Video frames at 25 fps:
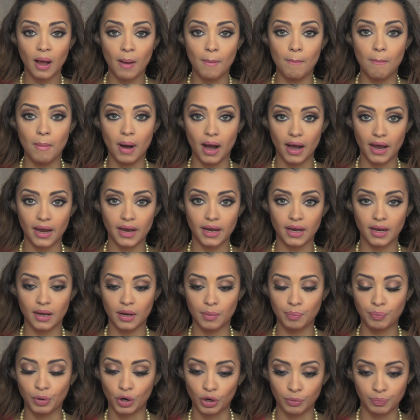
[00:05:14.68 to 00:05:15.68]
my
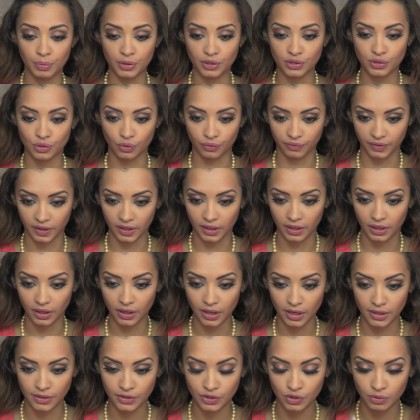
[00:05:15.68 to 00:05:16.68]
purpose over here
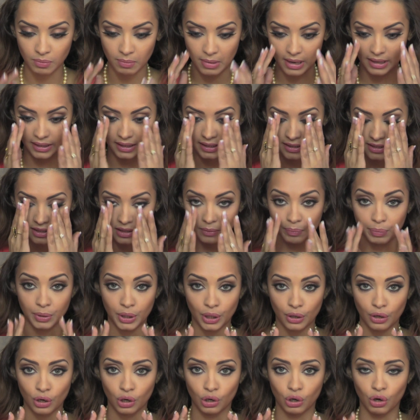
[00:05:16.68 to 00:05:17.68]
is to make it
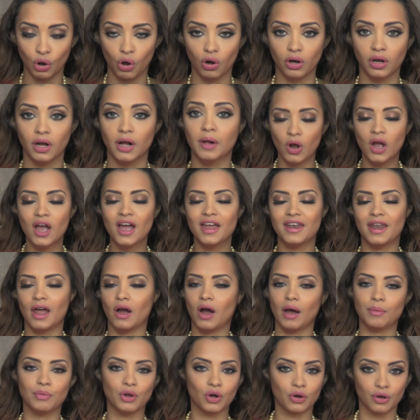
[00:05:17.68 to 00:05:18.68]
appear longer. Now,
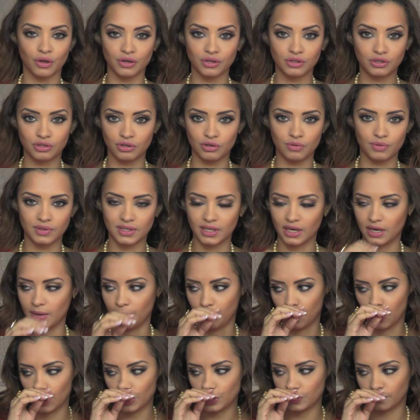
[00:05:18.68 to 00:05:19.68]
I'm not going to use any
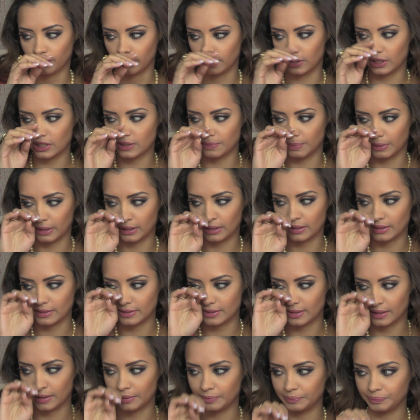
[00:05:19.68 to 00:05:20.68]
brush for this
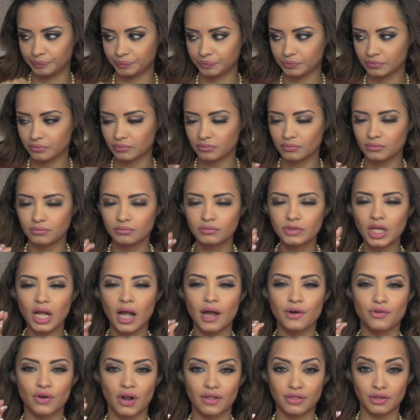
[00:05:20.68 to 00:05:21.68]
because
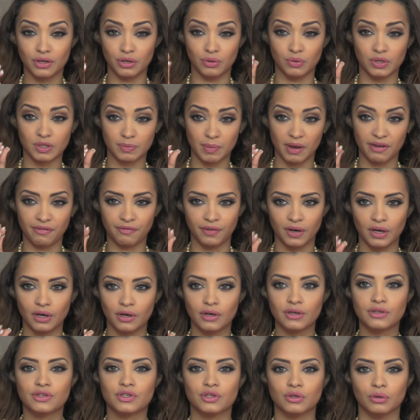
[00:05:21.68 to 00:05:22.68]
I'd rather use my
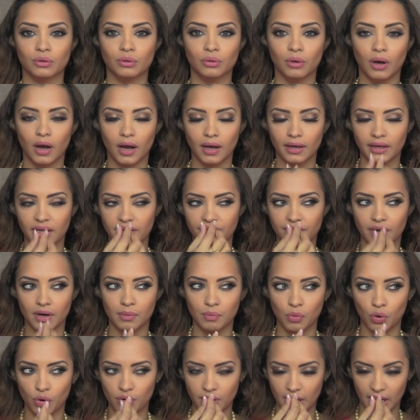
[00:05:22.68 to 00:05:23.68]
fingers to give it a
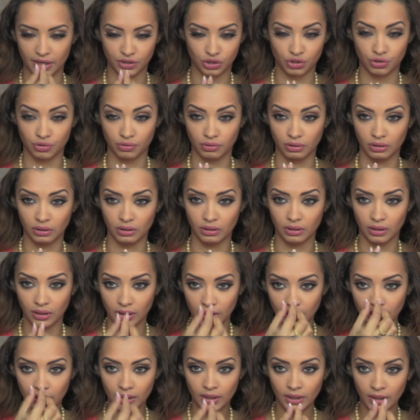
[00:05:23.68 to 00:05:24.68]
more natural
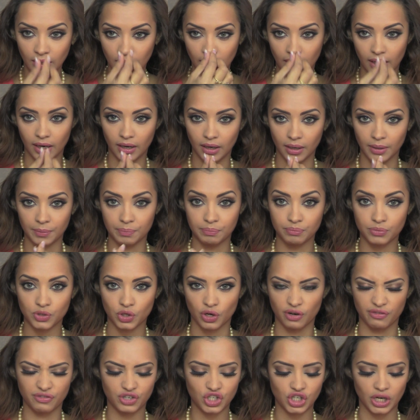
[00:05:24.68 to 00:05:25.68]

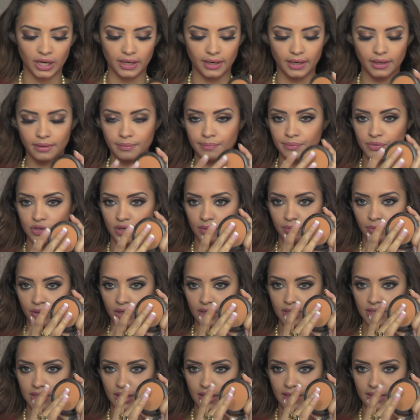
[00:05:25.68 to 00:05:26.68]
sort of shading. So I'm
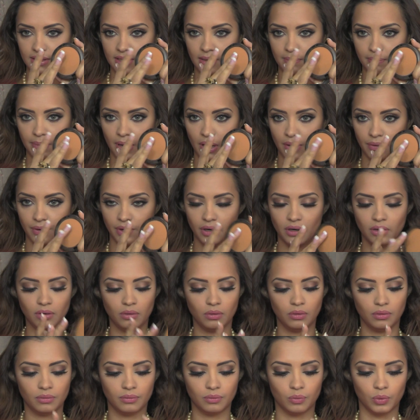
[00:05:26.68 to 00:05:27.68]
going to take some powder
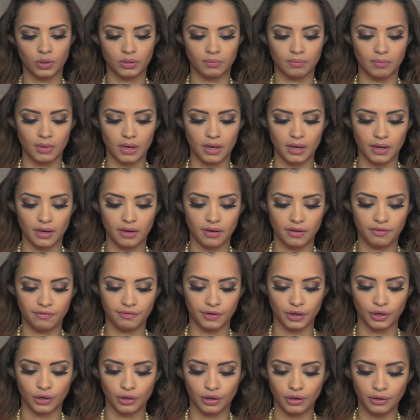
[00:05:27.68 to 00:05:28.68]
with my
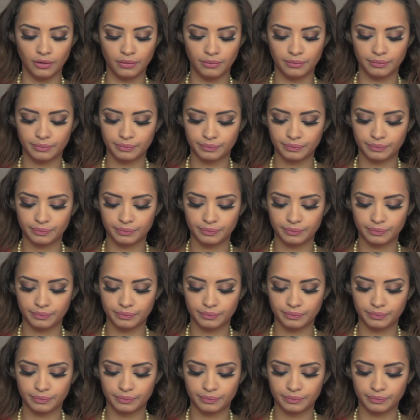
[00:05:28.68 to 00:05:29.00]
finger